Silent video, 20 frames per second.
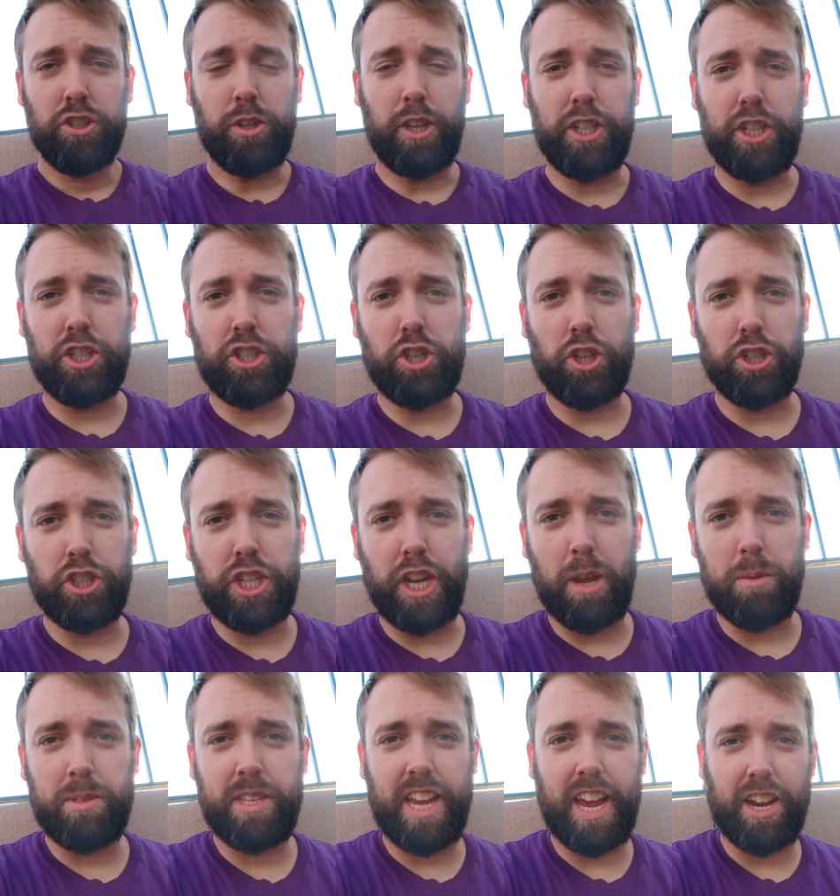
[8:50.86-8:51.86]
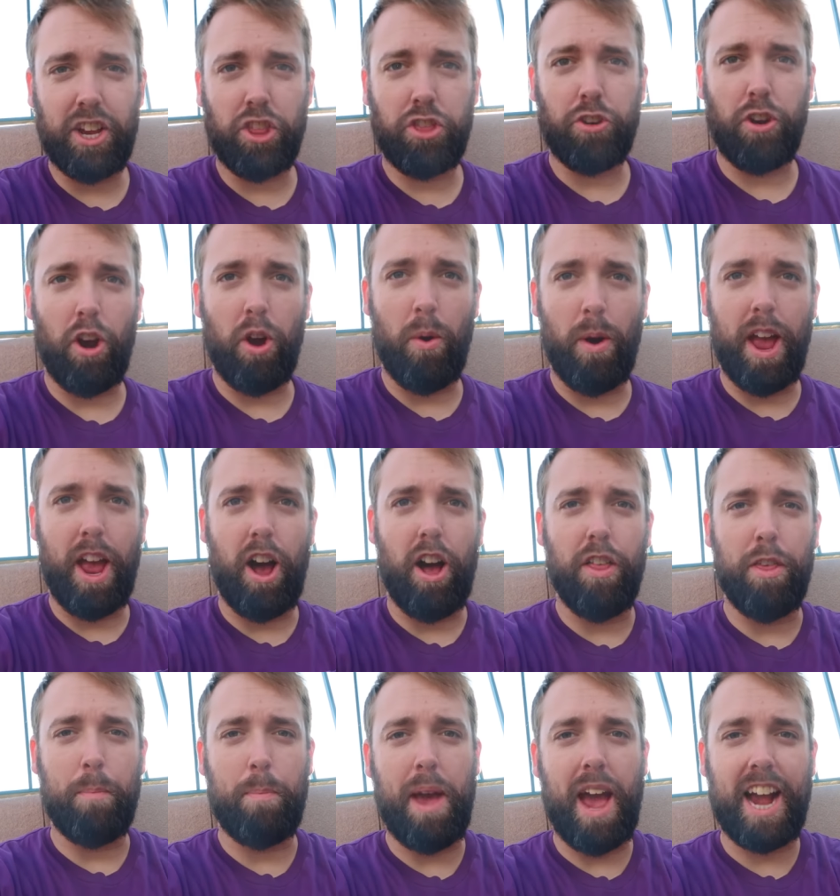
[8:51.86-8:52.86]
So I just told James he had to throw away
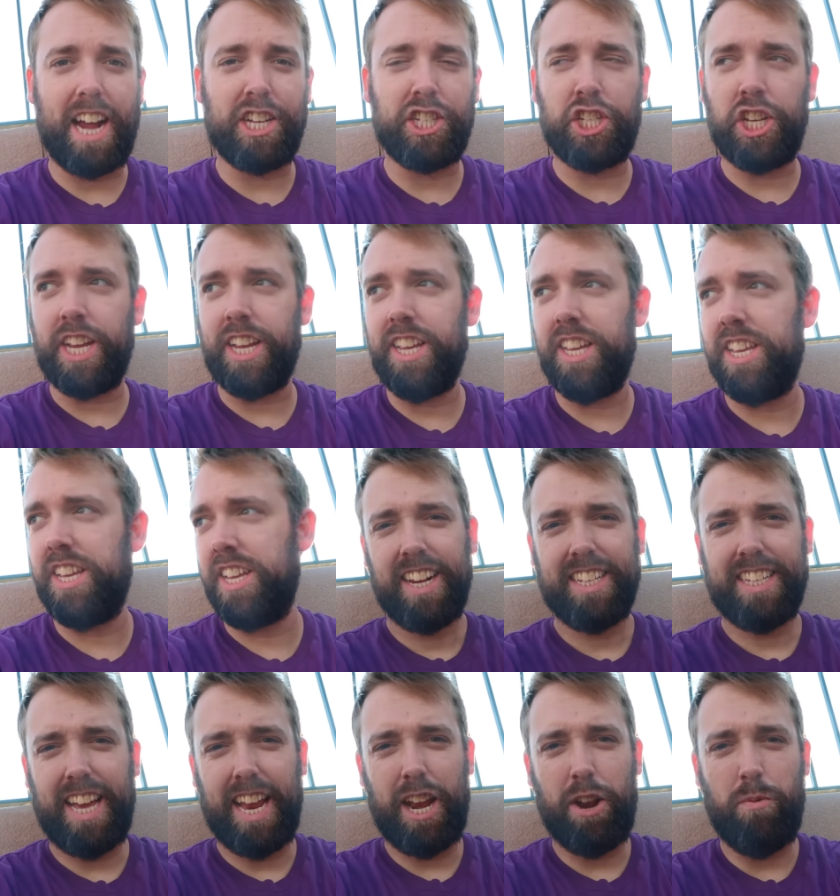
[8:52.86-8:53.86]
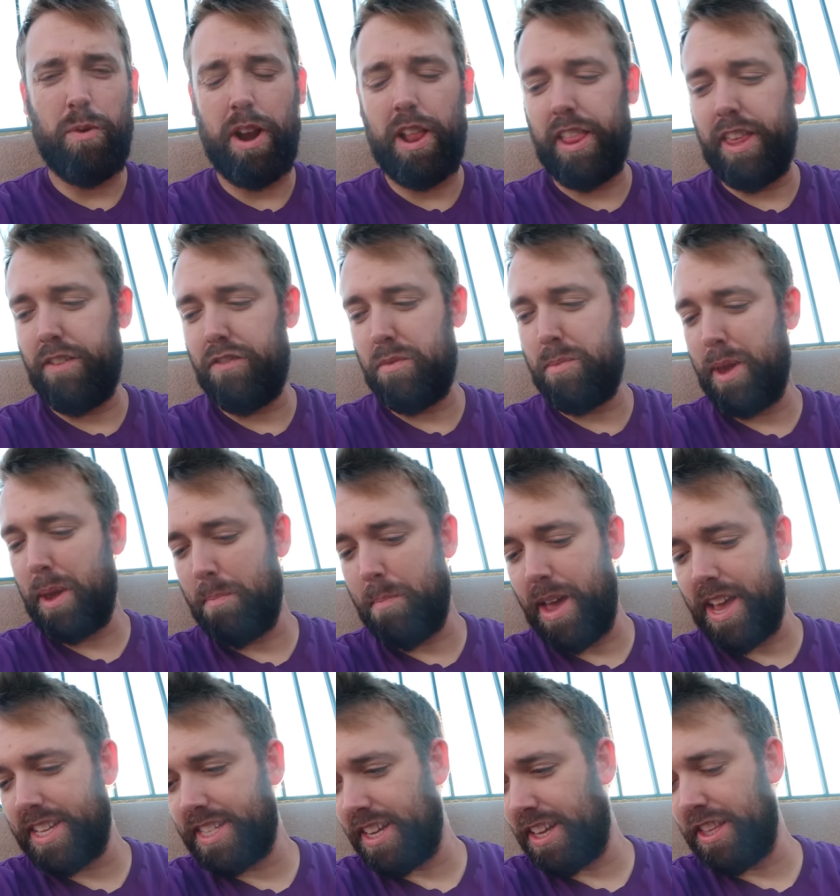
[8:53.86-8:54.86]
all the packaging because I didn't want to leave a big
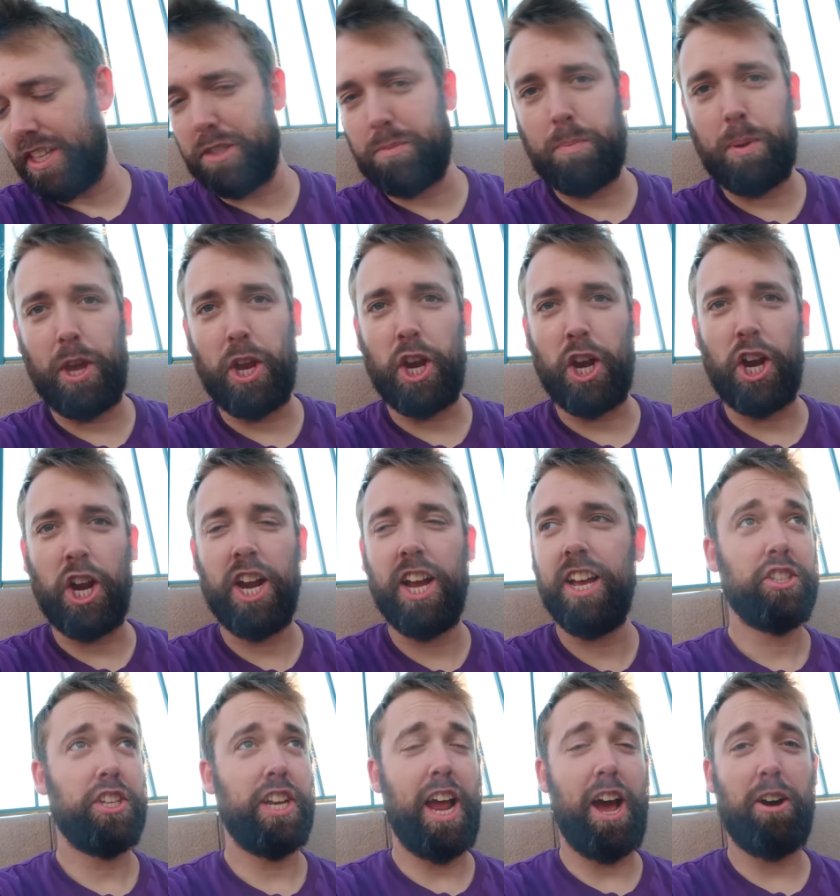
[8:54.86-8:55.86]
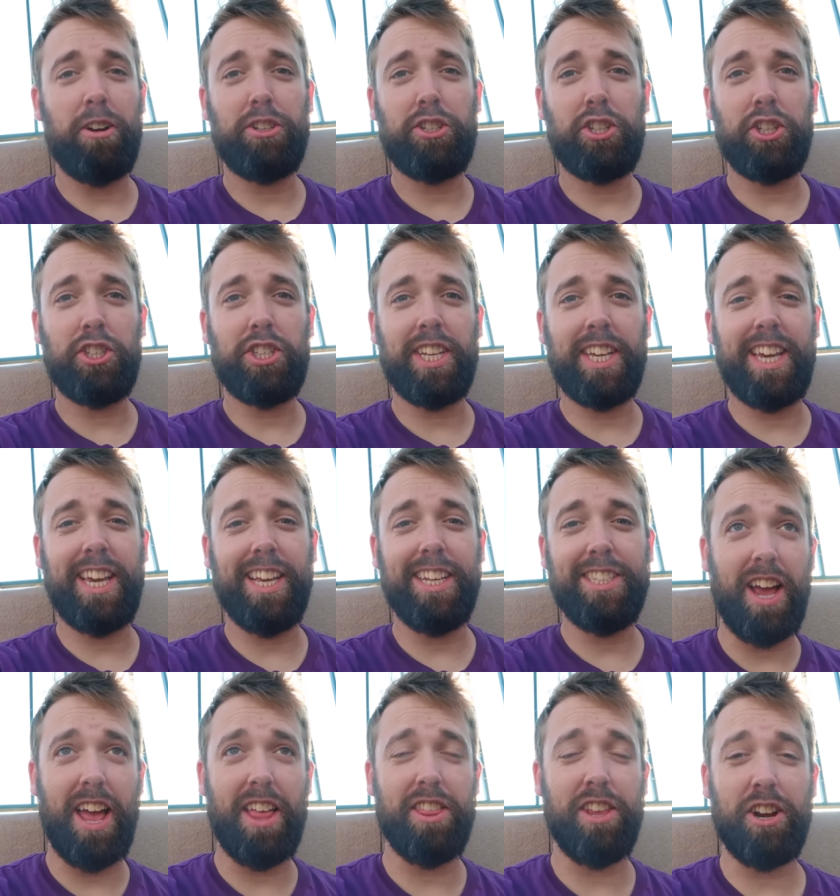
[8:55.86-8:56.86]
mess on this pier. So now it's just the
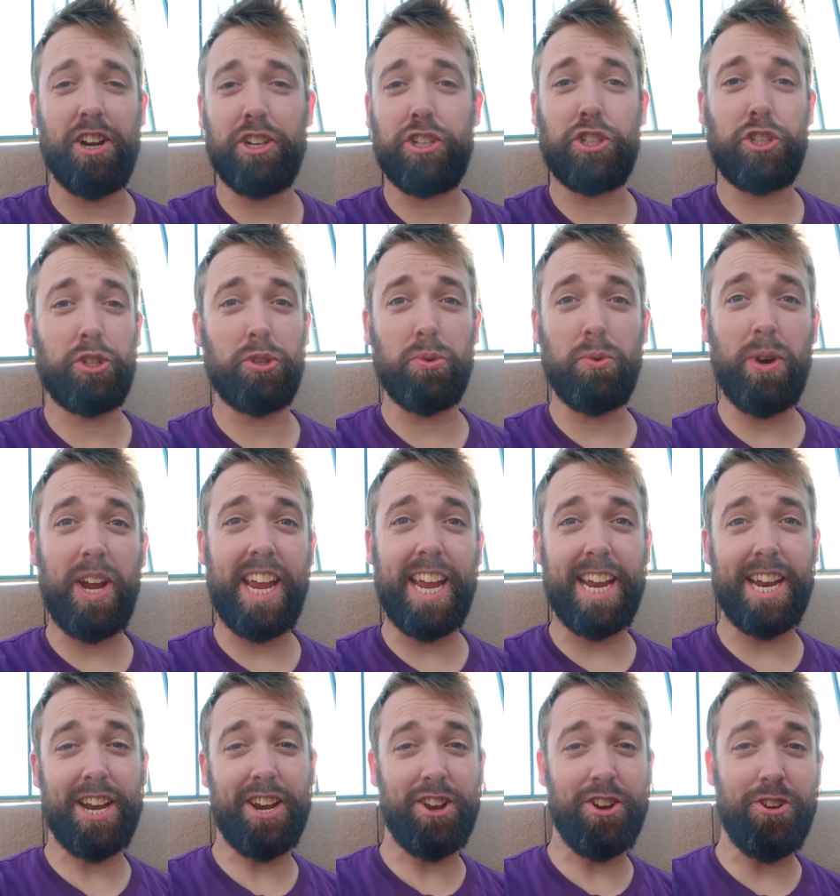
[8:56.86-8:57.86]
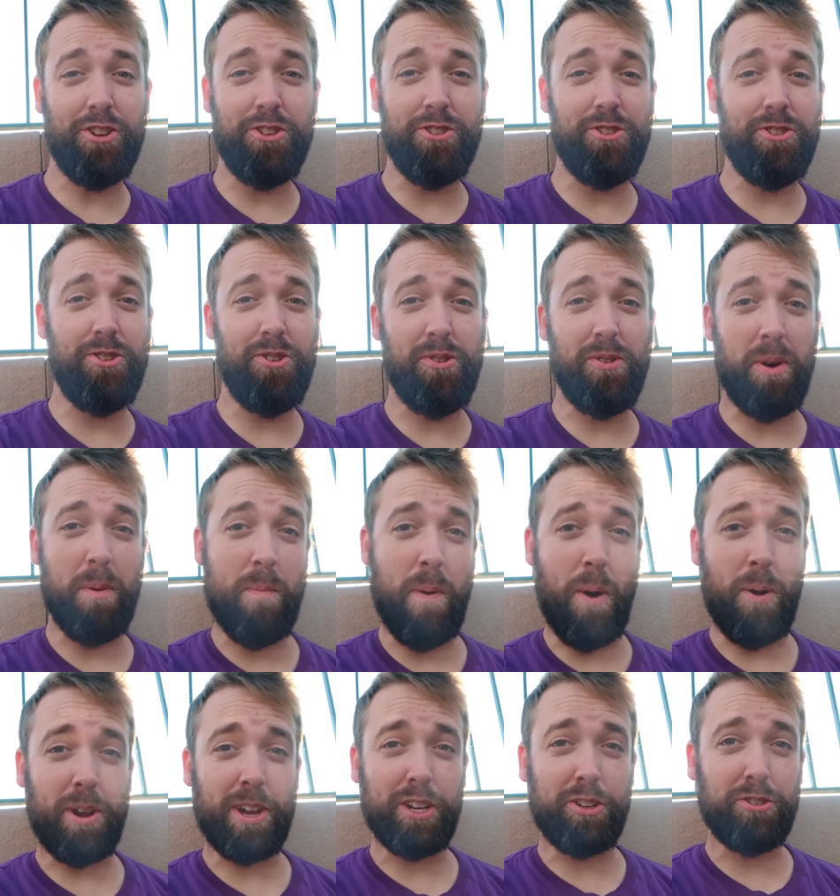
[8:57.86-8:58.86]
kids and their sweet new
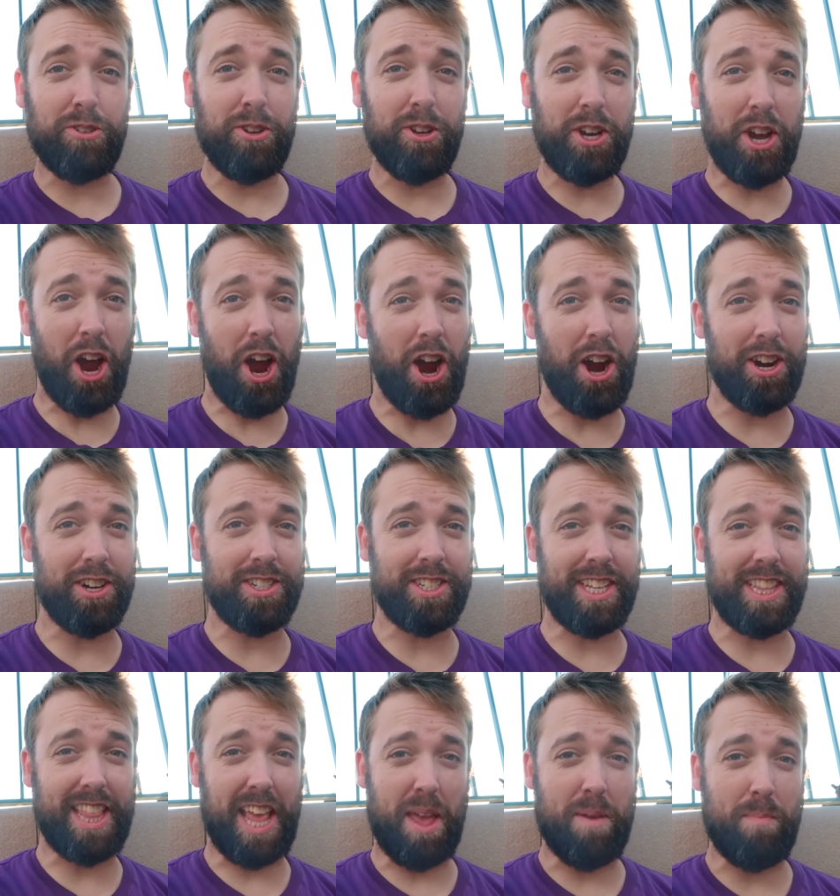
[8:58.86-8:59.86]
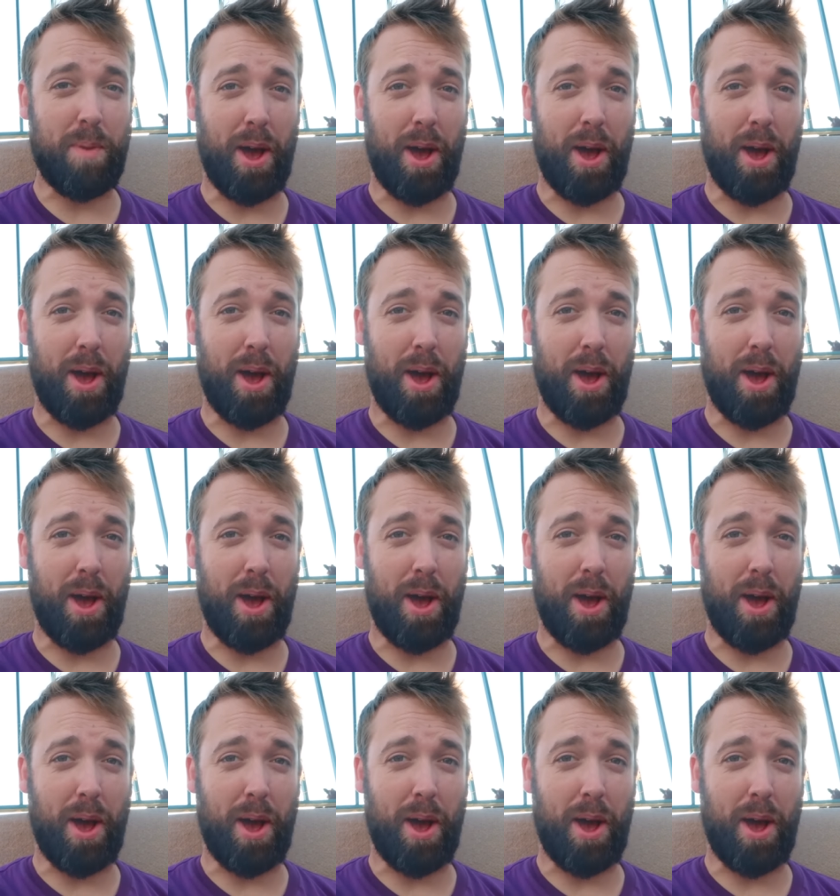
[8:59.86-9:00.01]
remote control cars that they